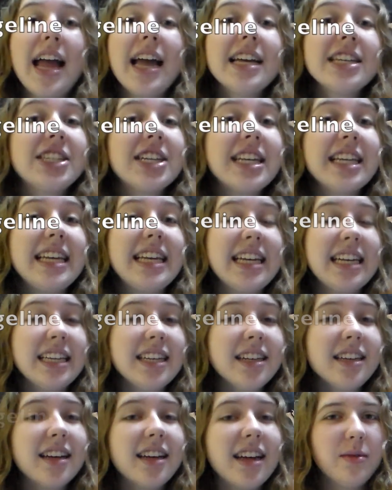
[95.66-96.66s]

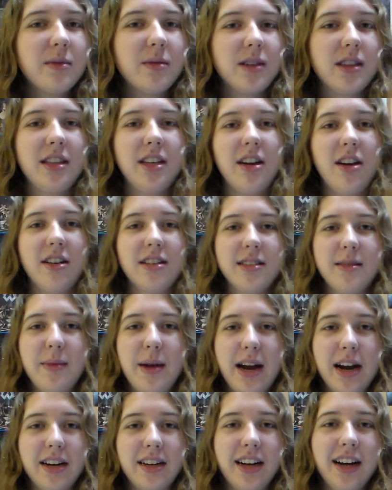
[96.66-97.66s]
Angeline with the
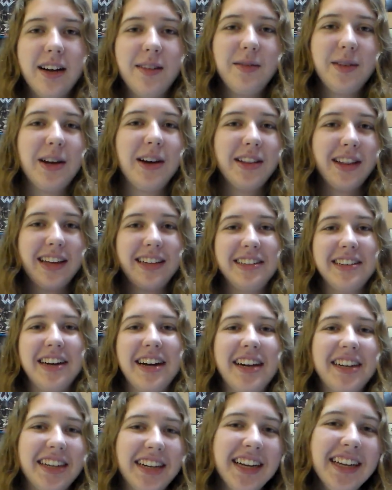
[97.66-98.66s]
awesome haircut. We all liked
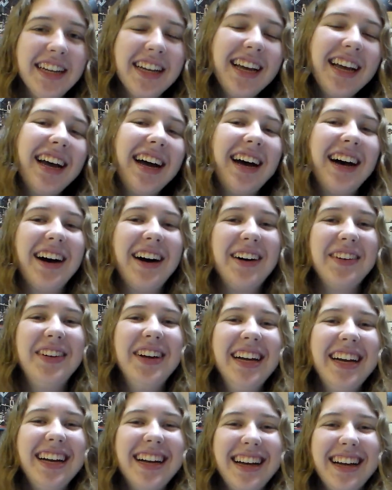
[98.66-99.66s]
your haircut.
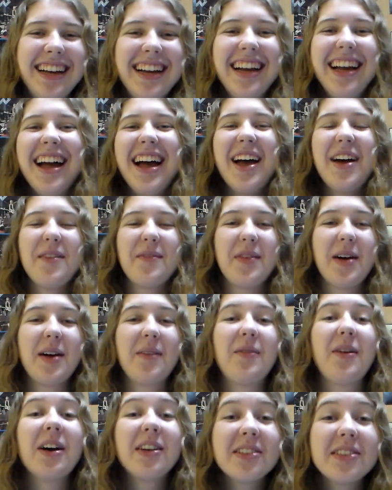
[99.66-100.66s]

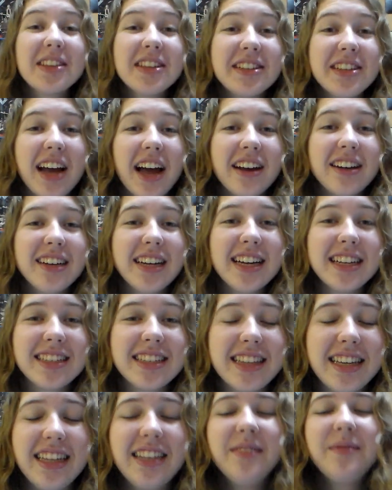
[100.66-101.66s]
but welcome to the channel,
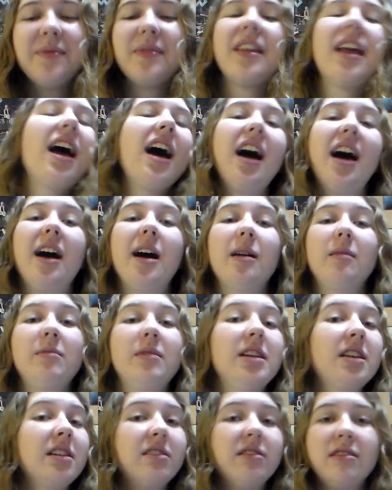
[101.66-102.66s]
Angeline.
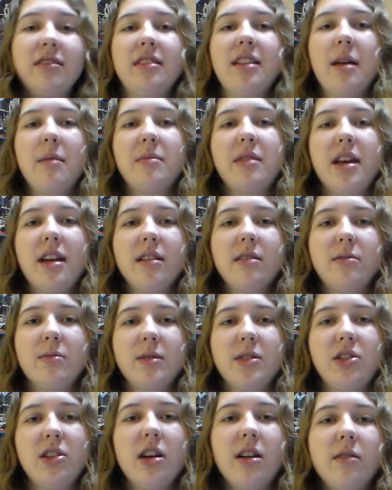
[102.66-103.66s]
Same thing as
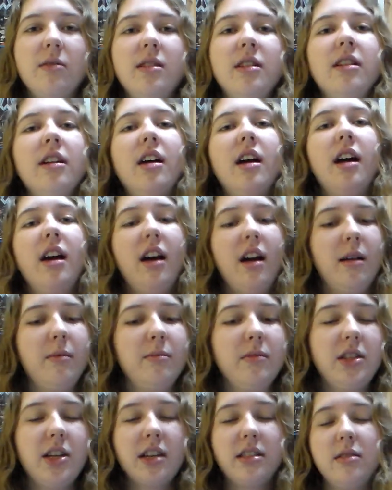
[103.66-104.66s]
with Joe.
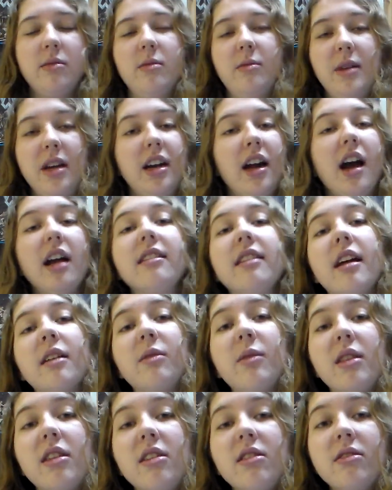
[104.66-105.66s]
Jesse will be in
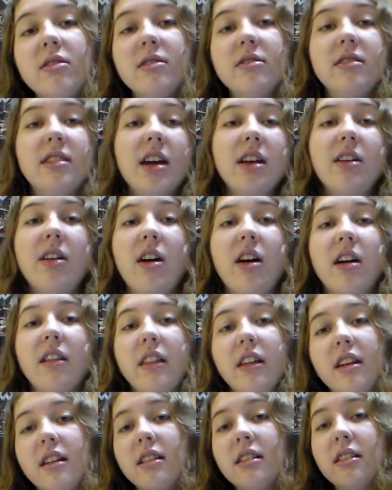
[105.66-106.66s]
contact with you, tell you all
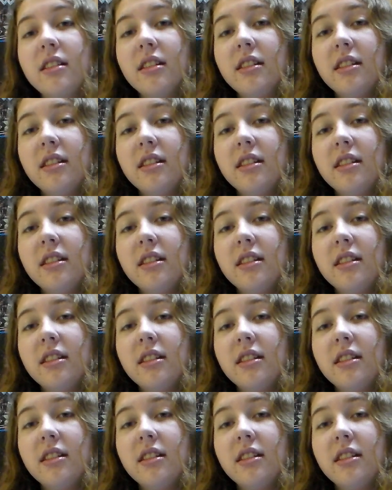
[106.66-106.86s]
the